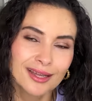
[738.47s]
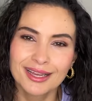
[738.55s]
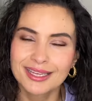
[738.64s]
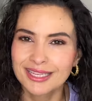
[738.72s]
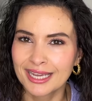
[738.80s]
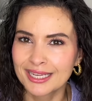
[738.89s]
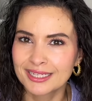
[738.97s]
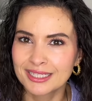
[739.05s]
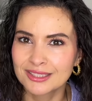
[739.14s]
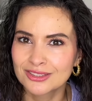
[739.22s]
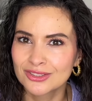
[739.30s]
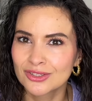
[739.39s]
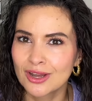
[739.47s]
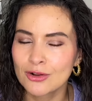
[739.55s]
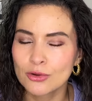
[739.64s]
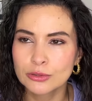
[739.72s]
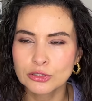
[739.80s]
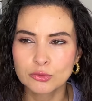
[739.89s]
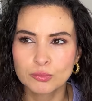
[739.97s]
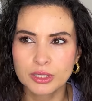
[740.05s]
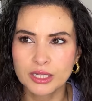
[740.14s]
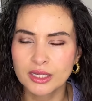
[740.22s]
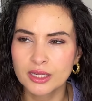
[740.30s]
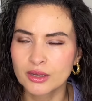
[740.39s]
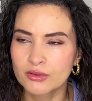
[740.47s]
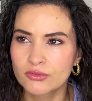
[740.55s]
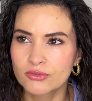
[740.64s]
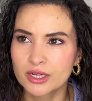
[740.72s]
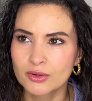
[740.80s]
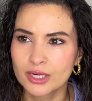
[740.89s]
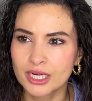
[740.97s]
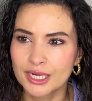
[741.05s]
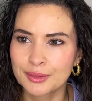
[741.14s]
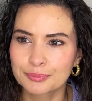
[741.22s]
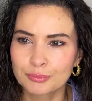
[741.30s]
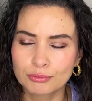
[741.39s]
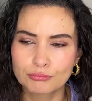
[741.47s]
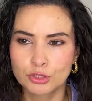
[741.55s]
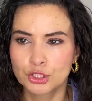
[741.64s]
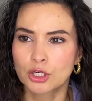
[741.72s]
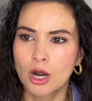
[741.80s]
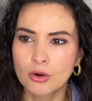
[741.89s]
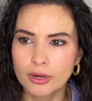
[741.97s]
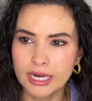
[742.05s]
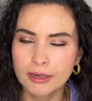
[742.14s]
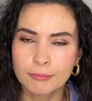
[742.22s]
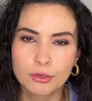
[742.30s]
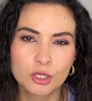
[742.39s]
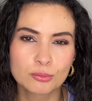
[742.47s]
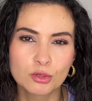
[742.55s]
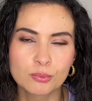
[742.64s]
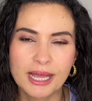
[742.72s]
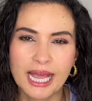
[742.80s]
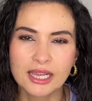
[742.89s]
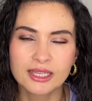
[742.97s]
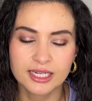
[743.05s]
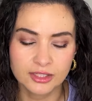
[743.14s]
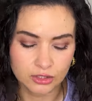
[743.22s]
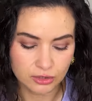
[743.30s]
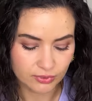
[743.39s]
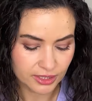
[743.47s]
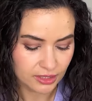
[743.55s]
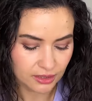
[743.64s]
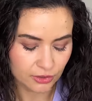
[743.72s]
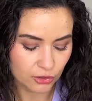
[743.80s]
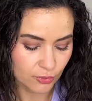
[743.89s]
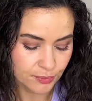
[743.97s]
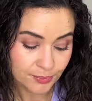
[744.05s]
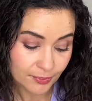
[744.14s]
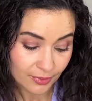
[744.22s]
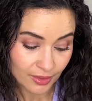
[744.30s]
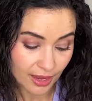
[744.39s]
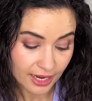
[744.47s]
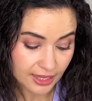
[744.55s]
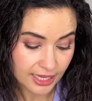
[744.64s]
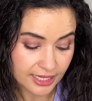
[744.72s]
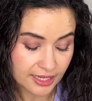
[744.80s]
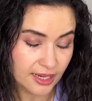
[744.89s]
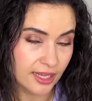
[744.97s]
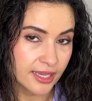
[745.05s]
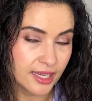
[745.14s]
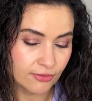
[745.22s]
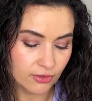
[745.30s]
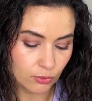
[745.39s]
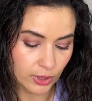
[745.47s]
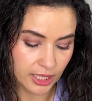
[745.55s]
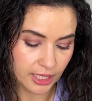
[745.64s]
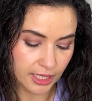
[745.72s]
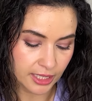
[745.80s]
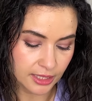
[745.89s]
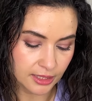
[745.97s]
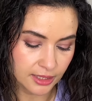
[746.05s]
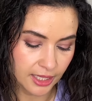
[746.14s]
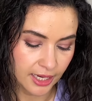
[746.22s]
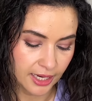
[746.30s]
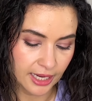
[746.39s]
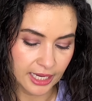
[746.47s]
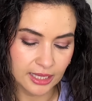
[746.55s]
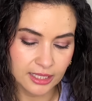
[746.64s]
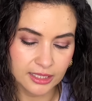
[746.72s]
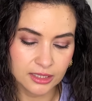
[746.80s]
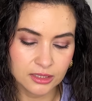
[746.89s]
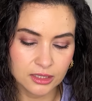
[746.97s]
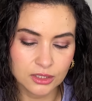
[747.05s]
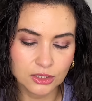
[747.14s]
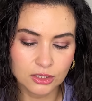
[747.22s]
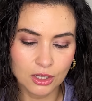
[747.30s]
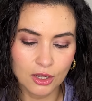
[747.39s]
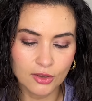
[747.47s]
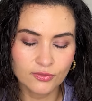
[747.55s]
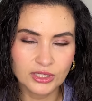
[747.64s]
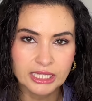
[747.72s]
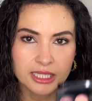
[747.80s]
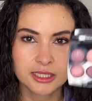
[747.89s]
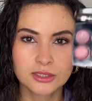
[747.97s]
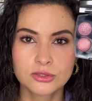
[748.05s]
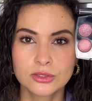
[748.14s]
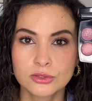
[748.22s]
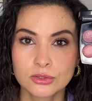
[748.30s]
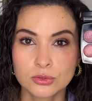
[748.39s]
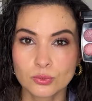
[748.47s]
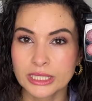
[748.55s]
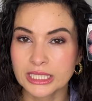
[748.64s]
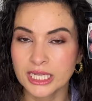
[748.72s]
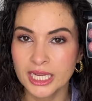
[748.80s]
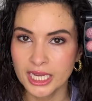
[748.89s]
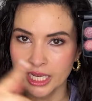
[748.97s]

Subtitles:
Again, it's not going to be a very jarring purple palette. It's just very subtle. I like it. I like it for what it is. I think it's soft. I think it's sweet.